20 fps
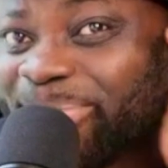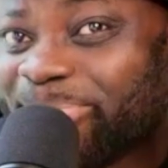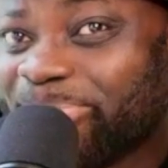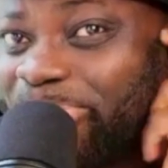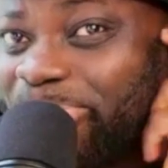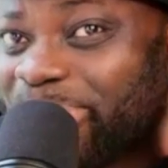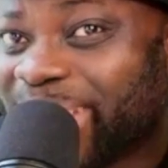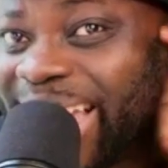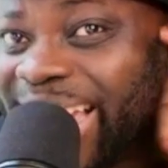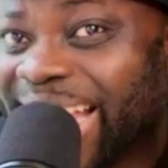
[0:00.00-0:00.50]

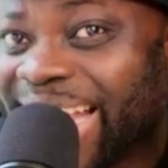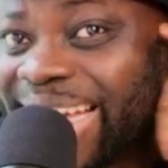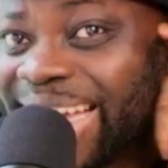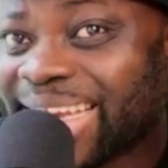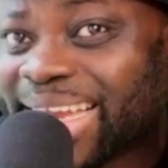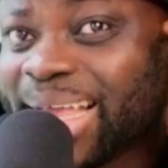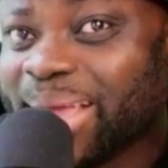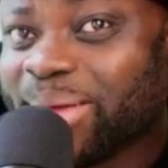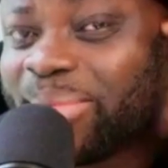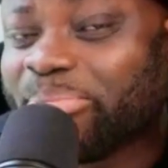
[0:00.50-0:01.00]
brain,
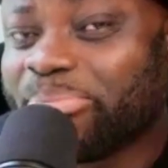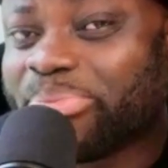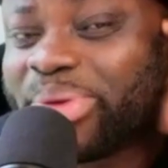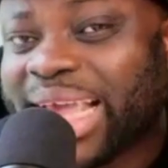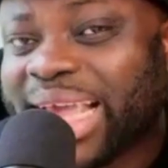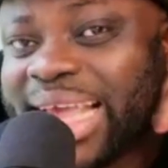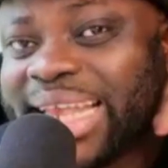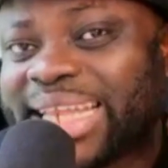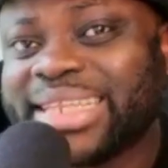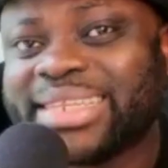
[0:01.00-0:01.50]

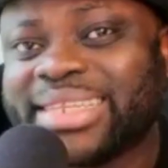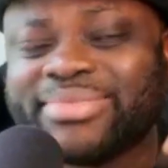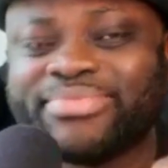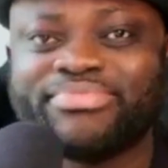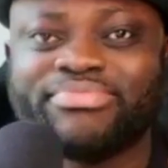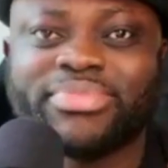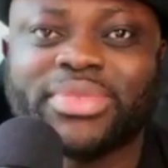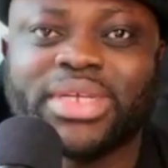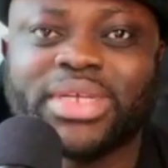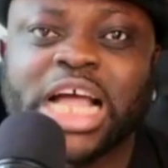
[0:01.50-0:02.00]
brain.
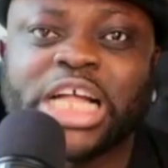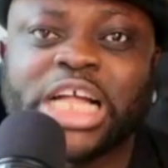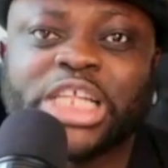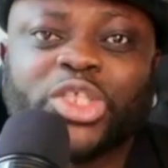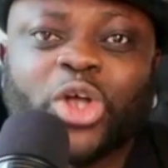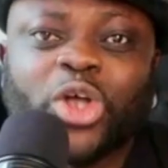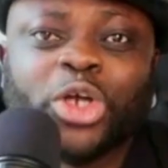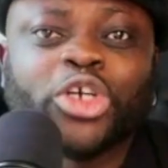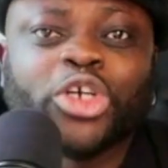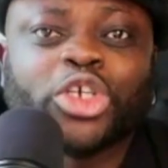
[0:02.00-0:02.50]

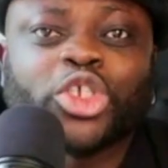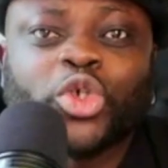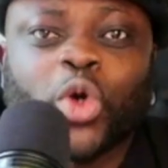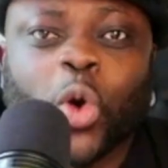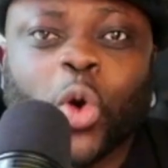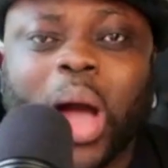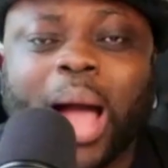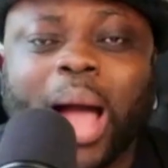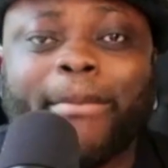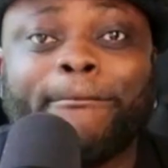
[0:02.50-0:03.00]
Don't just
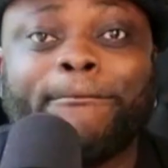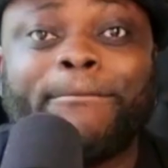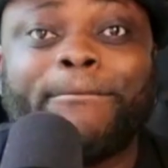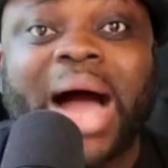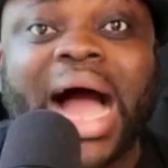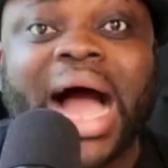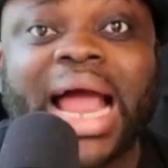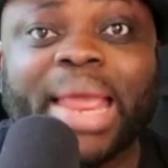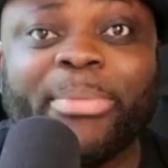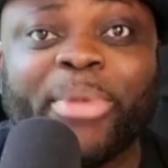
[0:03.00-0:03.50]
go and
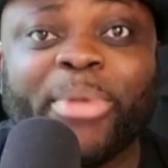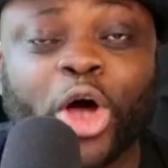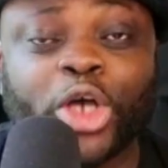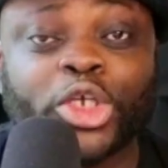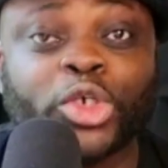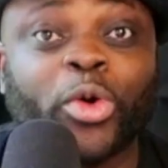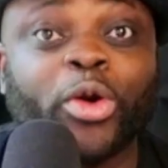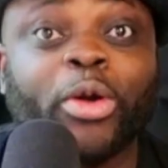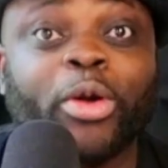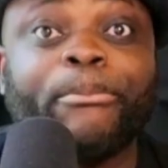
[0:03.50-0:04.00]
buy
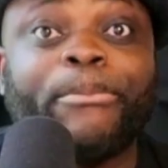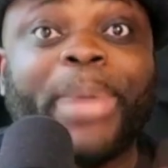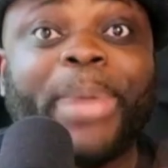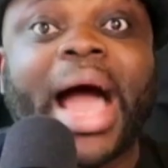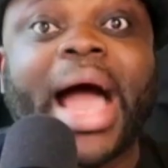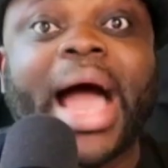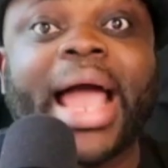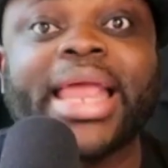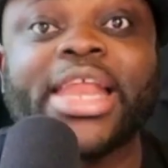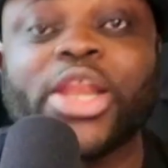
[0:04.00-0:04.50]
because you want to buy.